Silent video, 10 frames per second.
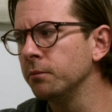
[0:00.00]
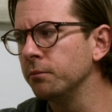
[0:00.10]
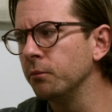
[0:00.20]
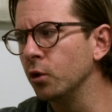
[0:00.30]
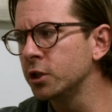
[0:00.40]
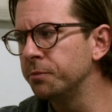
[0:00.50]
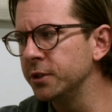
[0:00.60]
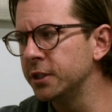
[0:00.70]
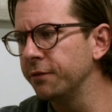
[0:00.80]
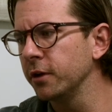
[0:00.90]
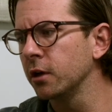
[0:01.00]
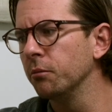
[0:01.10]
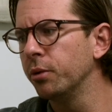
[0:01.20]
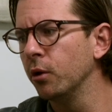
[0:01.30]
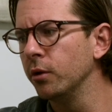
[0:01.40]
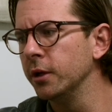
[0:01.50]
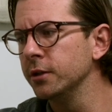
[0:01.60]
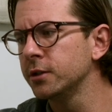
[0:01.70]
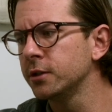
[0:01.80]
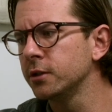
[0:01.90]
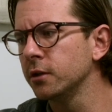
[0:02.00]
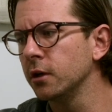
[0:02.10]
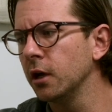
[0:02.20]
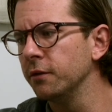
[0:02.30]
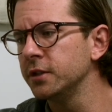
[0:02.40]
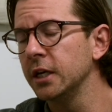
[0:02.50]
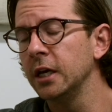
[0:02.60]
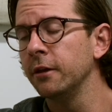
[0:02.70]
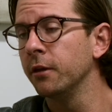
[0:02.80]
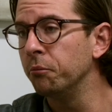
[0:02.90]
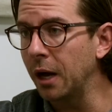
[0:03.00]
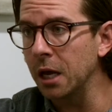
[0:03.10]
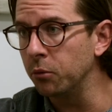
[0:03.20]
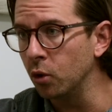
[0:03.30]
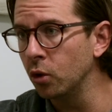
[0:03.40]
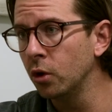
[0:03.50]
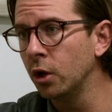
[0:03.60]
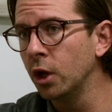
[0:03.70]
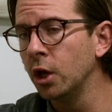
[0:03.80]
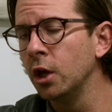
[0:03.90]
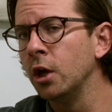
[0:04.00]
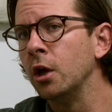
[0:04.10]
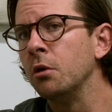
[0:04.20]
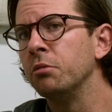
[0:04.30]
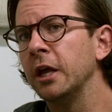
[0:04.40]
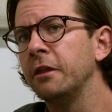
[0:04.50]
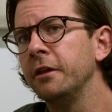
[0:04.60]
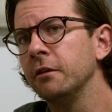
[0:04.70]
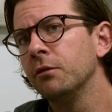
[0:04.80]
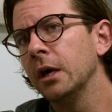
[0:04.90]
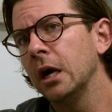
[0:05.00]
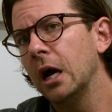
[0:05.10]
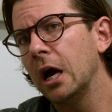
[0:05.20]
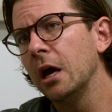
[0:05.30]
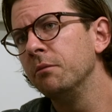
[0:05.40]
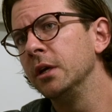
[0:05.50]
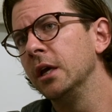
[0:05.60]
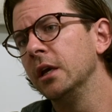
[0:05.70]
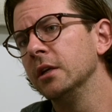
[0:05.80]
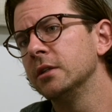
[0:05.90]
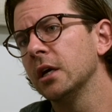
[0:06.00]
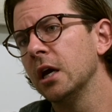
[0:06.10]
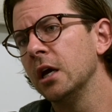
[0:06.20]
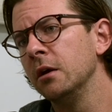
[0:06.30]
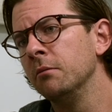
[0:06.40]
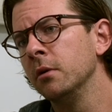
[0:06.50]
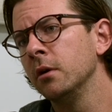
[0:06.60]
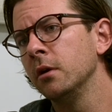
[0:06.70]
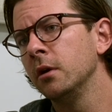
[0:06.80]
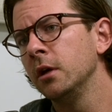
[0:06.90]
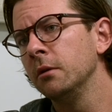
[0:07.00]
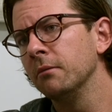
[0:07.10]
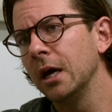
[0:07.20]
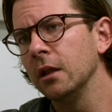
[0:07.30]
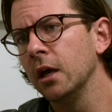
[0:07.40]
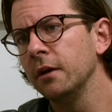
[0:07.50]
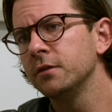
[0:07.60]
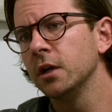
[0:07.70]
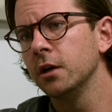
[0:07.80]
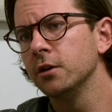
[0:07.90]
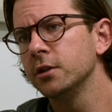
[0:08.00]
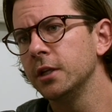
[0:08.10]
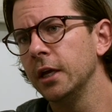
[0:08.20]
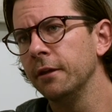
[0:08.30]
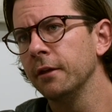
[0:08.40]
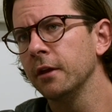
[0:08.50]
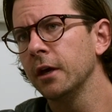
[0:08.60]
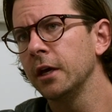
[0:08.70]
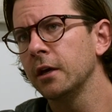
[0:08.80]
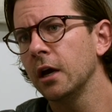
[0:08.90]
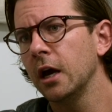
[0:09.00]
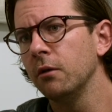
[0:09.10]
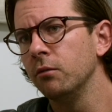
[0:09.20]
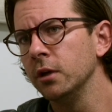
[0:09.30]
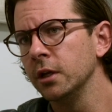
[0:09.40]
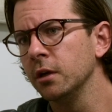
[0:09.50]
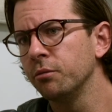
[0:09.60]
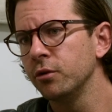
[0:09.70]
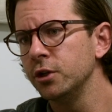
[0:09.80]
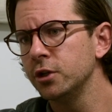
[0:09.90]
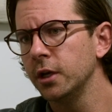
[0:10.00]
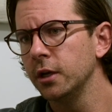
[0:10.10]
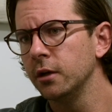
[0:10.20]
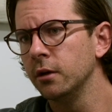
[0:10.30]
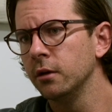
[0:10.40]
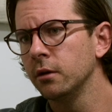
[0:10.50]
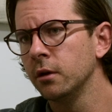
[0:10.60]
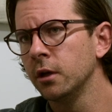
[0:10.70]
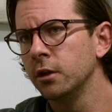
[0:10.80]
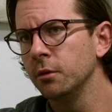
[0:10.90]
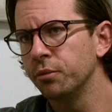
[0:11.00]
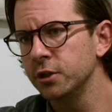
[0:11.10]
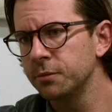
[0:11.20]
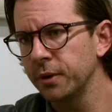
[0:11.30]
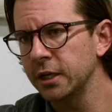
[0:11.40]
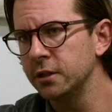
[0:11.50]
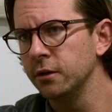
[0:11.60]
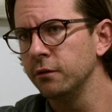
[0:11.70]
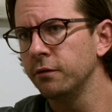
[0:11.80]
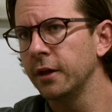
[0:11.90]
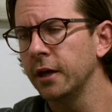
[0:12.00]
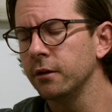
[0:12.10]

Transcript: more specific components of, say, the Bible. But I think that I began in time in my life to understand that like I really appreciated the perspective that